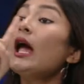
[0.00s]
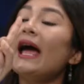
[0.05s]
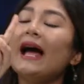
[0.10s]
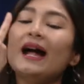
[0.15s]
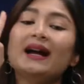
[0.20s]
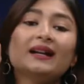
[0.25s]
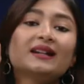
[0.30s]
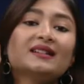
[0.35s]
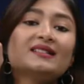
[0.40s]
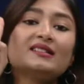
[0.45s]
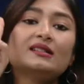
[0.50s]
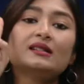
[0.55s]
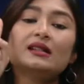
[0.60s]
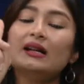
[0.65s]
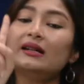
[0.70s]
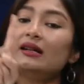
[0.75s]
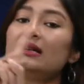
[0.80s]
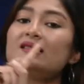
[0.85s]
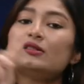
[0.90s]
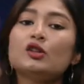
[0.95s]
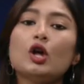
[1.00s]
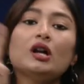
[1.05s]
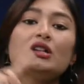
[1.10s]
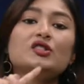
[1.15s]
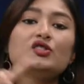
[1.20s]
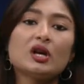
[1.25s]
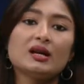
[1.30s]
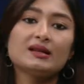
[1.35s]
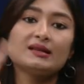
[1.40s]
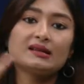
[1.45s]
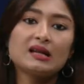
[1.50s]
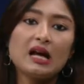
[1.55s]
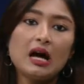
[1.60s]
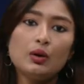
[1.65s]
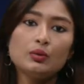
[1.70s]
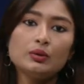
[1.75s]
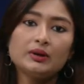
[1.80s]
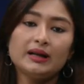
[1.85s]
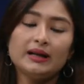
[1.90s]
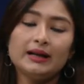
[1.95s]
and it's, it does not just
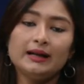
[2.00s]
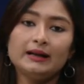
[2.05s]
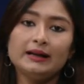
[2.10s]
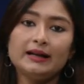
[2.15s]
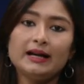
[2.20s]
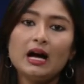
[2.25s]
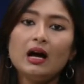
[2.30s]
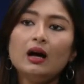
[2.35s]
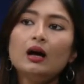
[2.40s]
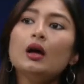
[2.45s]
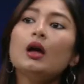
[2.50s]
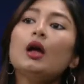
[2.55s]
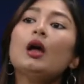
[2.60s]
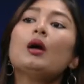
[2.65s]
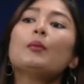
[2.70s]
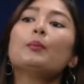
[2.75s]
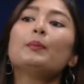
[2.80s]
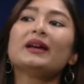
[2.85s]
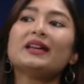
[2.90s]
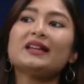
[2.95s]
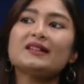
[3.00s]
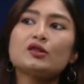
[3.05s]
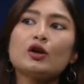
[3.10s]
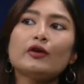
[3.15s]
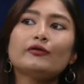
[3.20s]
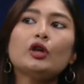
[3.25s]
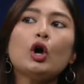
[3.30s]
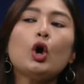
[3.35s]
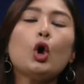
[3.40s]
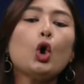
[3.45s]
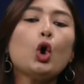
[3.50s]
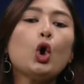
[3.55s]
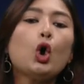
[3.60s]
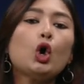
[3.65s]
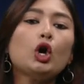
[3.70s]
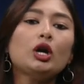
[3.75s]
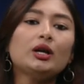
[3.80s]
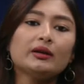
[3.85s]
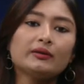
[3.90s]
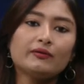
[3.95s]
count India because of the
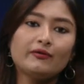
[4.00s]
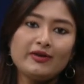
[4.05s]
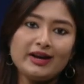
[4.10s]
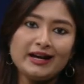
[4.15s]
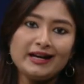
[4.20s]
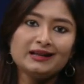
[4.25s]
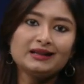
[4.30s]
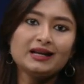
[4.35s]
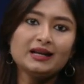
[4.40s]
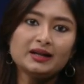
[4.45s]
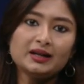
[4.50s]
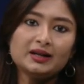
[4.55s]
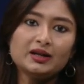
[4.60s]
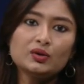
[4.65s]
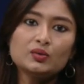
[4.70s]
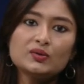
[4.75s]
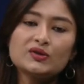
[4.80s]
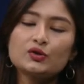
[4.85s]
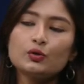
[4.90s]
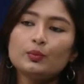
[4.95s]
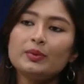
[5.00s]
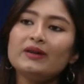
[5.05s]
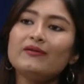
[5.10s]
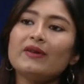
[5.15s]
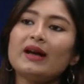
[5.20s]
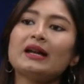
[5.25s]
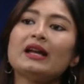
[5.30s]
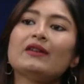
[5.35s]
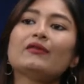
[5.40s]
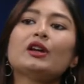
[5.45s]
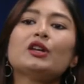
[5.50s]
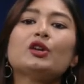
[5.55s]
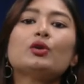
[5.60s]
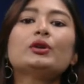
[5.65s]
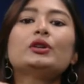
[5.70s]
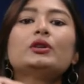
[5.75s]
old way that it used to be. Whenever you